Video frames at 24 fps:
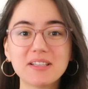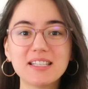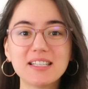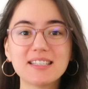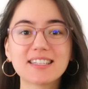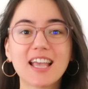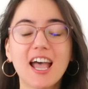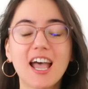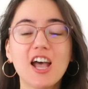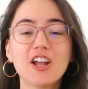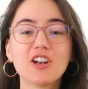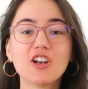means
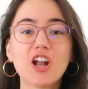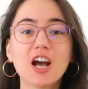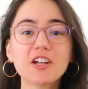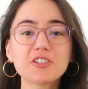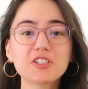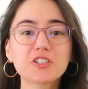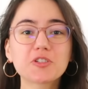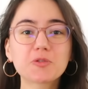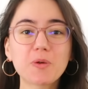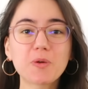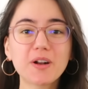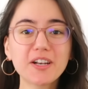not
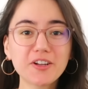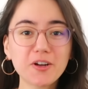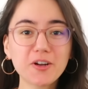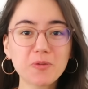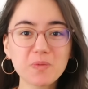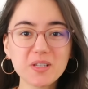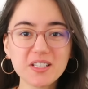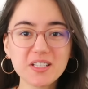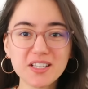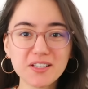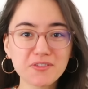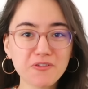just running your
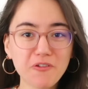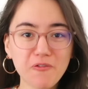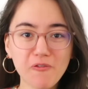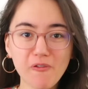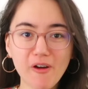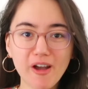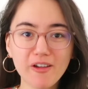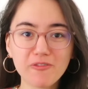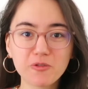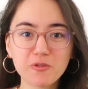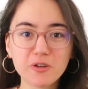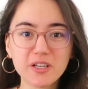business for
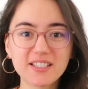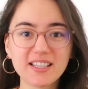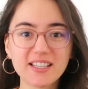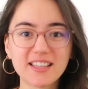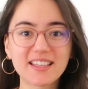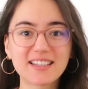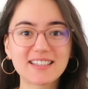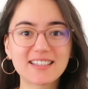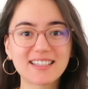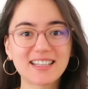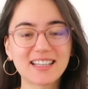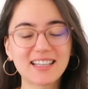5 weeks and
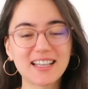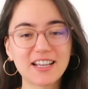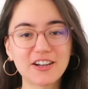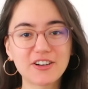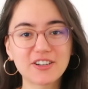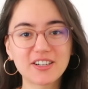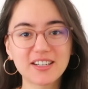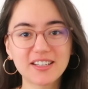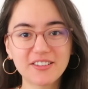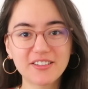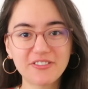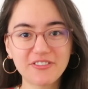then
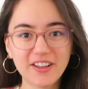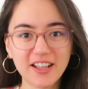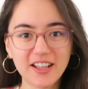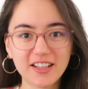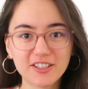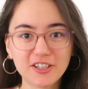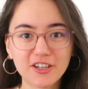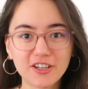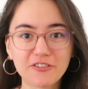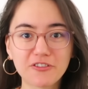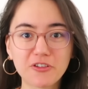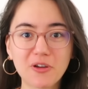declaring it a
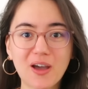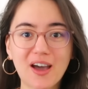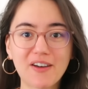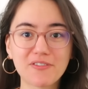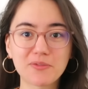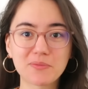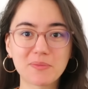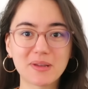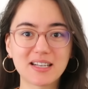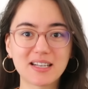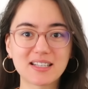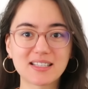failure if you
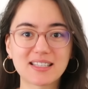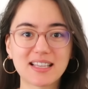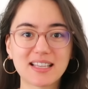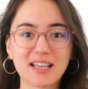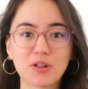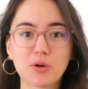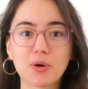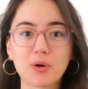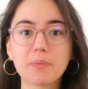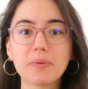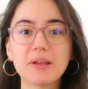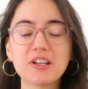haven't made a
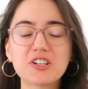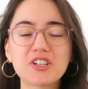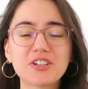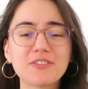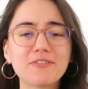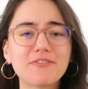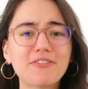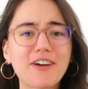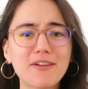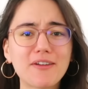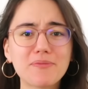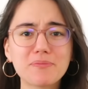sale, or pitching
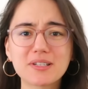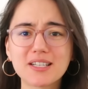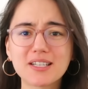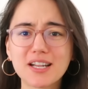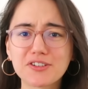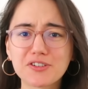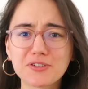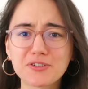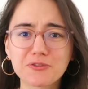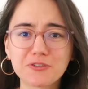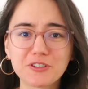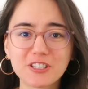5
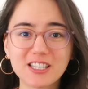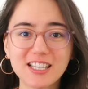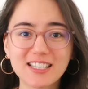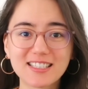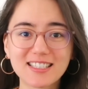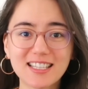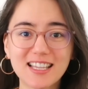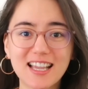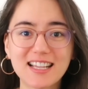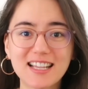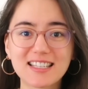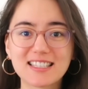potential
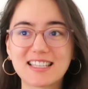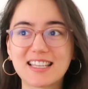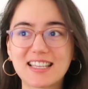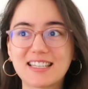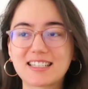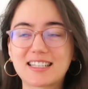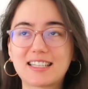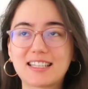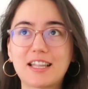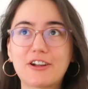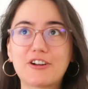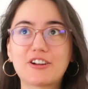freelance clients, then
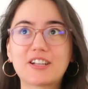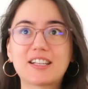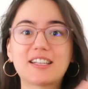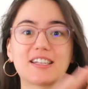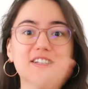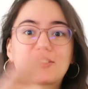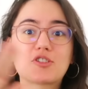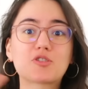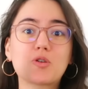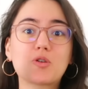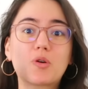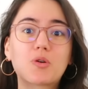declaring it
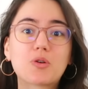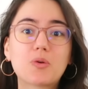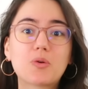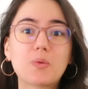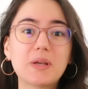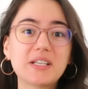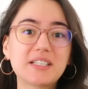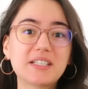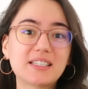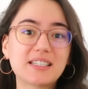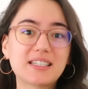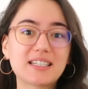a total
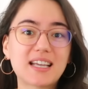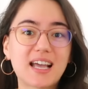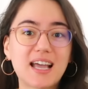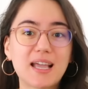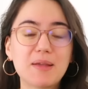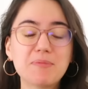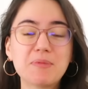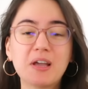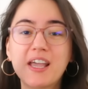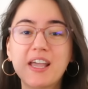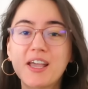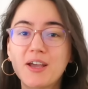waste of
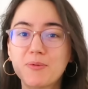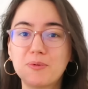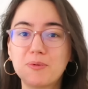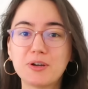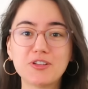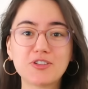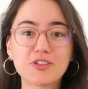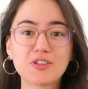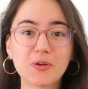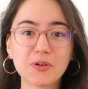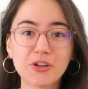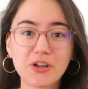time when
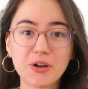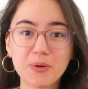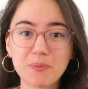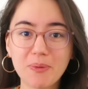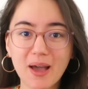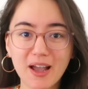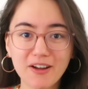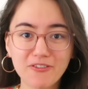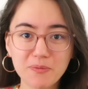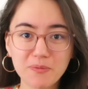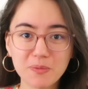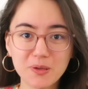you don't hear
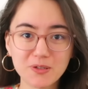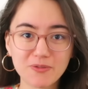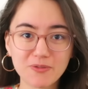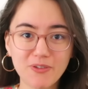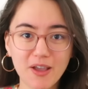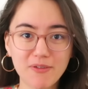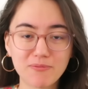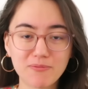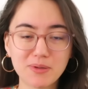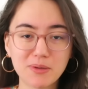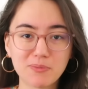back from those 5